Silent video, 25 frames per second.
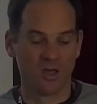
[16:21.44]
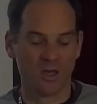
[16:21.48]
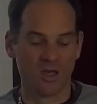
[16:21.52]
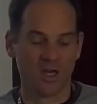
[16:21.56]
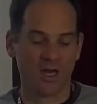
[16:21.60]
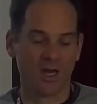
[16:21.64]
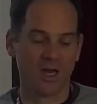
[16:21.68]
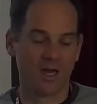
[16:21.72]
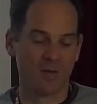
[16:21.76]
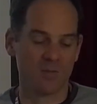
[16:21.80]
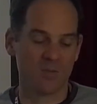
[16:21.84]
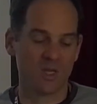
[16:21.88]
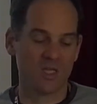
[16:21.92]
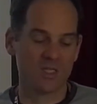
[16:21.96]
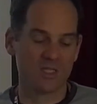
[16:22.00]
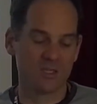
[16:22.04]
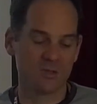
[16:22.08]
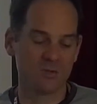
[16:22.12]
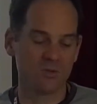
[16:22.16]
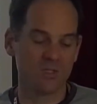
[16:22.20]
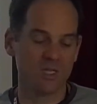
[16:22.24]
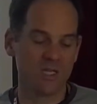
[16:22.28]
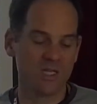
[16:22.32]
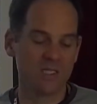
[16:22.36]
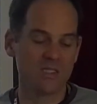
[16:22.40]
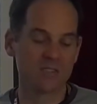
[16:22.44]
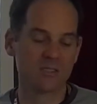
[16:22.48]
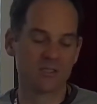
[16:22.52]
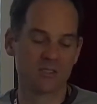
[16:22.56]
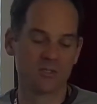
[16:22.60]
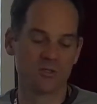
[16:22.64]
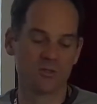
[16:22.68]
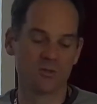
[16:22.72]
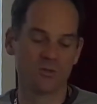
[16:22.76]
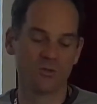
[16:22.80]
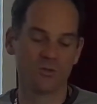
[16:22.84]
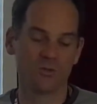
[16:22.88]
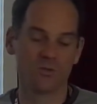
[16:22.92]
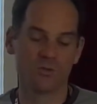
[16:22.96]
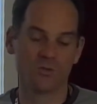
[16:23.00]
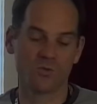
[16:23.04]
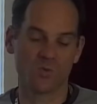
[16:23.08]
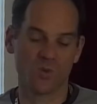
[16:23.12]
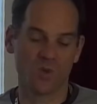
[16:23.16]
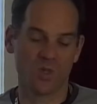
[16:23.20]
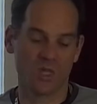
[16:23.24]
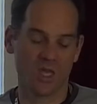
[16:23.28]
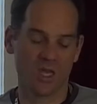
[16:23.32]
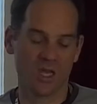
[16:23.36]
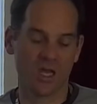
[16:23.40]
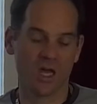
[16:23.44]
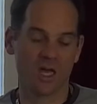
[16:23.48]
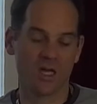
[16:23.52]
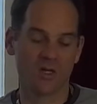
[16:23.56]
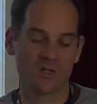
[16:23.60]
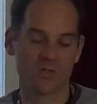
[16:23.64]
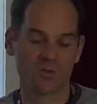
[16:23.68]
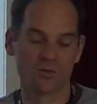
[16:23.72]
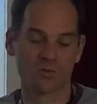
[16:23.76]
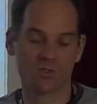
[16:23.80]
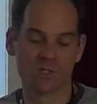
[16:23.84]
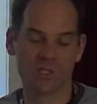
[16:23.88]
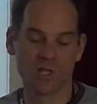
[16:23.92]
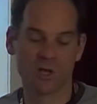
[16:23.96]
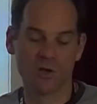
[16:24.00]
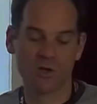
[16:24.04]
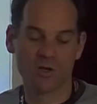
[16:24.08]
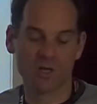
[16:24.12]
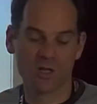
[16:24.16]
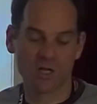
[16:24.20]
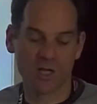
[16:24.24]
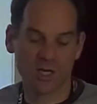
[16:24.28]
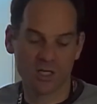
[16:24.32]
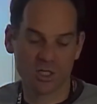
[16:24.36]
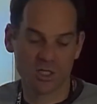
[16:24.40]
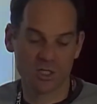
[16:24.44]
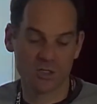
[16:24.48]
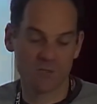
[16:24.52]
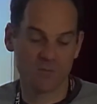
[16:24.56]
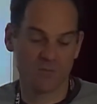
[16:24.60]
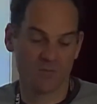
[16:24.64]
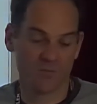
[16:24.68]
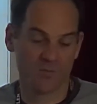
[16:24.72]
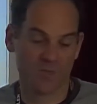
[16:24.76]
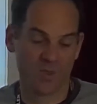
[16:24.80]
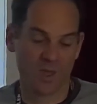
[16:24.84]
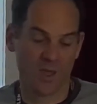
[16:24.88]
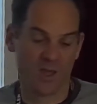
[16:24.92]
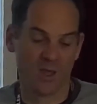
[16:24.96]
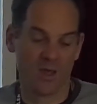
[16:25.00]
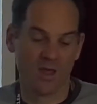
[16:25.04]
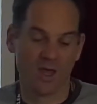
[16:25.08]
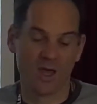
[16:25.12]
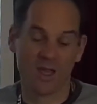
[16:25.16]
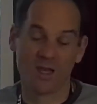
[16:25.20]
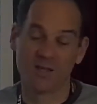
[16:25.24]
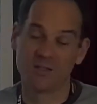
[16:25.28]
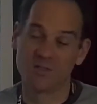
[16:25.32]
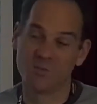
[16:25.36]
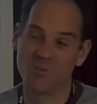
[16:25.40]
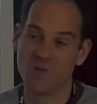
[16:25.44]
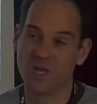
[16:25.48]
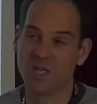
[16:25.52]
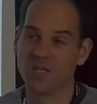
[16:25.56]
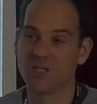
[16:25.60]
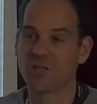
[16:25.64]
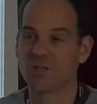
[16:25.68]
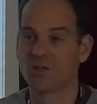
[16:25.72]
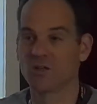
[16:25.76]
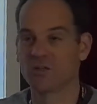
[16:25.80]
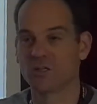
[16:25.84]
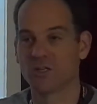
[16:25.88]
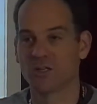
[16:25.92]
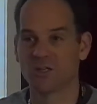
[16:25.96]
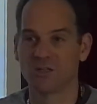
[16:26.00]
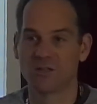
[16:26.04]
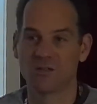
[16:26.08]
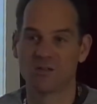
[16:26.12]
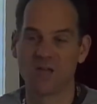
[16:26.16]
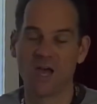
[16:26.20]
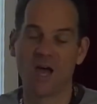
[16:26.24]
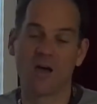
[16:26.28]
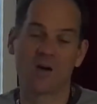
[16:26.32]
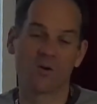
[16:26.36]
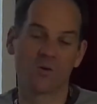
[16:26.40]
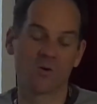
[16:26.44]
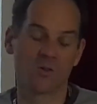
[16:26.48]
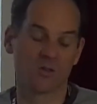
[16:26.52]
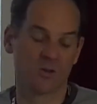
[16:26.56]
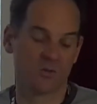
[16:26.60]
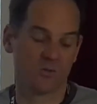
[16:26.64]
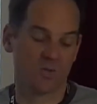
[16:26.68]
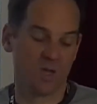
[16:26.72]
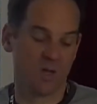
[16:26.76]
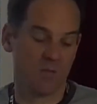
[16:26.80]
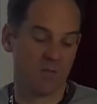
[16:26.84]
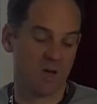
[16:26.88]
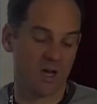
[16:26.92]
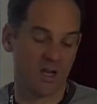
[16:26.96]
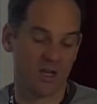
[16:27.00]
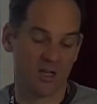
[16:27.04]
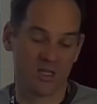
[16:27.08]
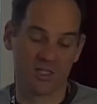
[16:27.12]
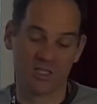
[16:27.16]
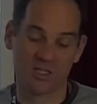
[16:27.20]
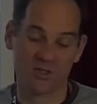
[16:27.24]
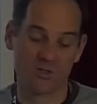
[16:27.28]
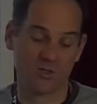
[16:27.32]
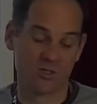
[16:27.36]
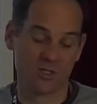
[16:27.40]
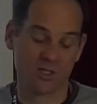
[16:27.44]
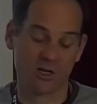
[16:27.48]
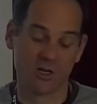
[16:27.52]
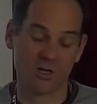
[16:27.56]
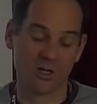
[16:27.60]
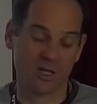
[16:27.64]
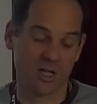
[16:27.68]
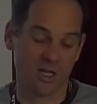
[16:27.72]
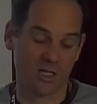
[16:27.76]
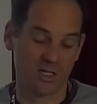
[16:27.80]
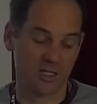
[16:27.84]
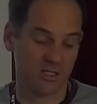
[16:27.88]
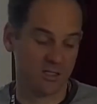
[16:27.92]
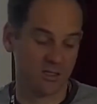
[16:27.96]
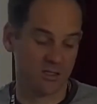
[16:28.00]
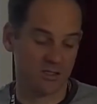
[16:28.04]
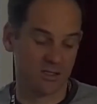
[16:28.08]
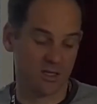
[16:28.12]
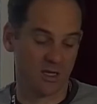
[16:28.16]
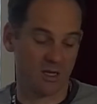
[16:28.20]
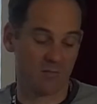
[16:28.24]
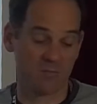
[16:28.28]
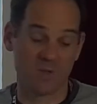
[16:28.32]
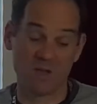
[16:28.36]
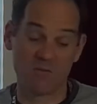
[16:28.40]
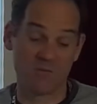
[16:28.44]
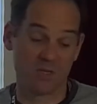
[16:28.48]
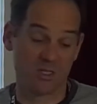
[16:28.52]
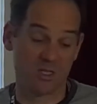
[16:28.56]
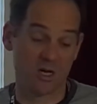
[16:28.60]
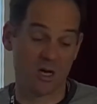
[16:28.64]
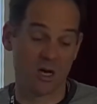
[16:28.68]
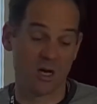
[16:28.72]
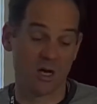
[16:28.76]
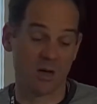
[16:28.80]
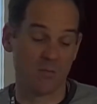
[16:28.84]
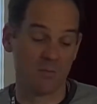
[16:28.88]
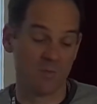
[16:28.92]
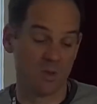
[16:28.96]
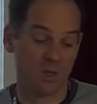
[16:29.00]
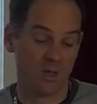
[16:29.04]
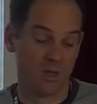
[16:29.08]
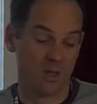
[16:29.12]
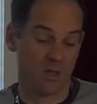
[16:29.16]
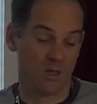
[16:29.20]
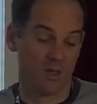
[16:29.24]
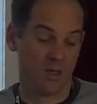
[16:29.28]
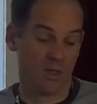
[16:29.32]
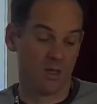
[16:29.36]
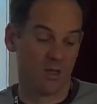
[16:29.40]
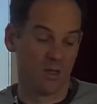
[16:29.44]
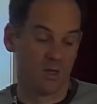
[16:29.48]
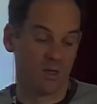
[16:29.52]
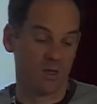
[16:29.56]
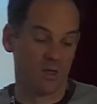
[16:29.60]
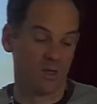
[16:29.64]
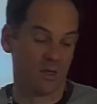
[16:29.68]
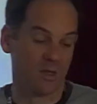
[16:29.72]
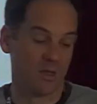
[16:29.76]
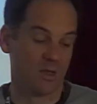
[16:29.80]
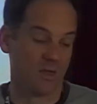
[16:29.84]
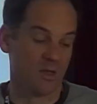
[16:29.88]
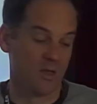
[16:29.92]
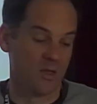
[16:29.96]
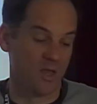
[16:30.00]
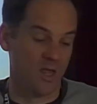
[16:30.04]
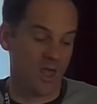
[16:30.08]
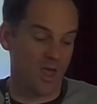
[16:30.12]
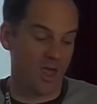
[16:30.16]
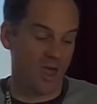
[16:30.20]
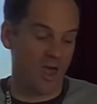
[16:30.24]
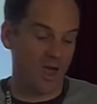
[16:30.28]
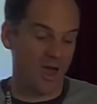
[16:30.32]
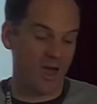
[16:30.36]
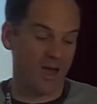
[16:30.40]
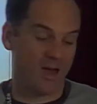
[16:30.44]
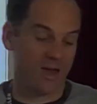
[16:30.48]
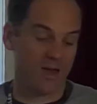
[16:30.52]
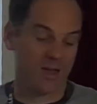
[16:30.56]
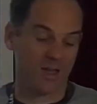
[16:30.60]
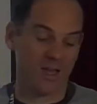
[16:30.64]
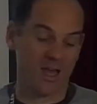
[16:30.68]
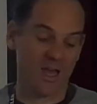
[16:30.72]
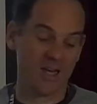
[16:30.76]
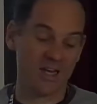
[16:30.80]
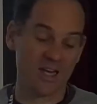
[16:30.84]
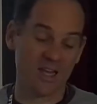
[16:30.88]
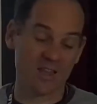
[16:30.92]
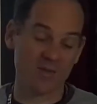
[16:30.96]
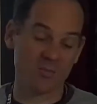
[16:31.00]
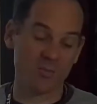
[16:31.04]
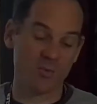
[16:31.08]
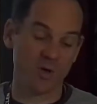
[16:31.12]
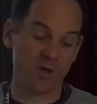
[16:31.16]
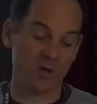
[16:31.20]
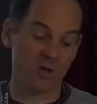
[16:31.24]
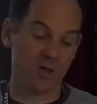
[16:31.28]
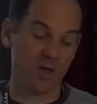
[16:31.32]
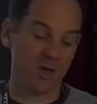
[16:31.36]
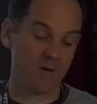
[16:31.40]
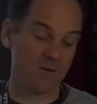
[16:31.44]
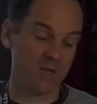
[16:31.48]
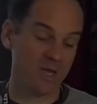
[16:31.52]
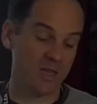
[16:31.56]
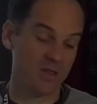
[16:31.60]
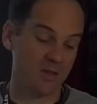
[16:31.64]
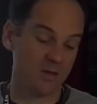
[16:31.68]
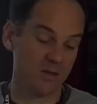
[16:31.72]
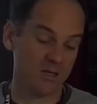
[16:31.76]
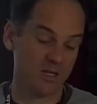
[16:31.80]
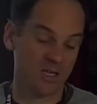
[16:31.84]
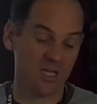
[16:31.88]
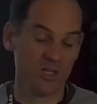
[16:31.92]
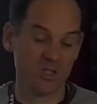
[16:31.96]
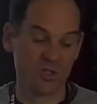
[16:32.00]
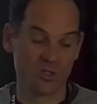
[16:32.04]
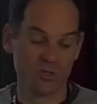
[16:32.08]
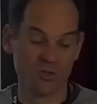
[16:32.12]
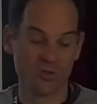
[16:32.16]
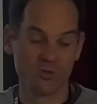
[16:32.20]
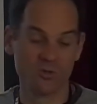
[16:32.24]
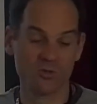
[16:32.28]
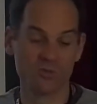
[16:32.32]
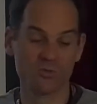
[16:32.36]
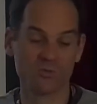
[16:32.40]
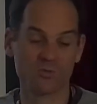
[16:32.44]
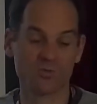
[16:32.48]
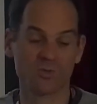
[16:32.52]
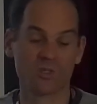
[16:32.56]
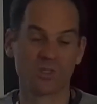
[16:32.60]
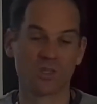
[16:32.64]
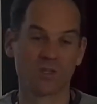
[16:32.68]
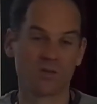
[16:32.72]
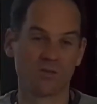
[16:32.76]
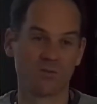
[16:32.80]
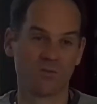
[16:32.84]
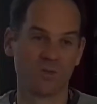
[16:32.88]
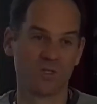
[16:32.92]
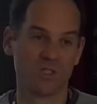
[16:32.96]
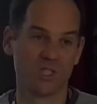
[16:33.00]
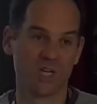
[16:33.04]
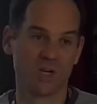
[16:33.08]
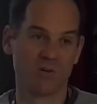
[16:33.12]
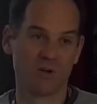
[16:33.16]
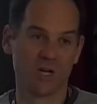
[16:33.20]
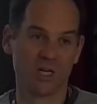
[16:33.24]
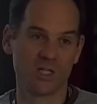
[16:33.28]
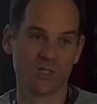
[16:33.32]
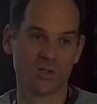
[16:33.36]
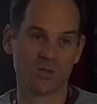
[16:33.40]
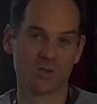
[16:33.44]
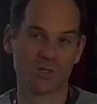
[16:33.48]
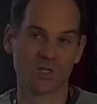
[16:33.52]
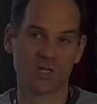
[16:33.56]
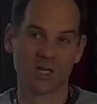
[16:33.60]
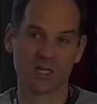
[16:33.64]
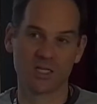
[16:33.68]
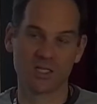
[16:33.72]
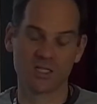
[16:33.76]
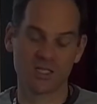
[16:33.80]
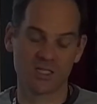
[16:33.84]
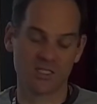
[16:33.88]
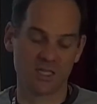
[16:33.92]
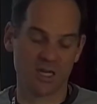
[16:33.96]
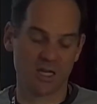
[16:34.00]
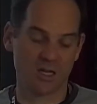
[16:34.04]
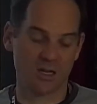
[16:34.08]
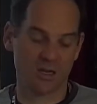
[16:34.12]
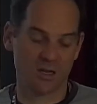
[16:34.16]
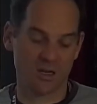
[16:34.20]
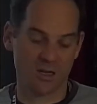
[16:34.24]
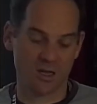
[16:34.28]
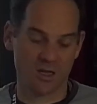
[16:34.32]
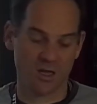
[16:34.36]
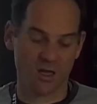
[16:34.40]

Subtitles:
it still needs to do the occasional slow collection. And depending on the algorithm, it might need to do slow collections every time. Another issue with generational collection is that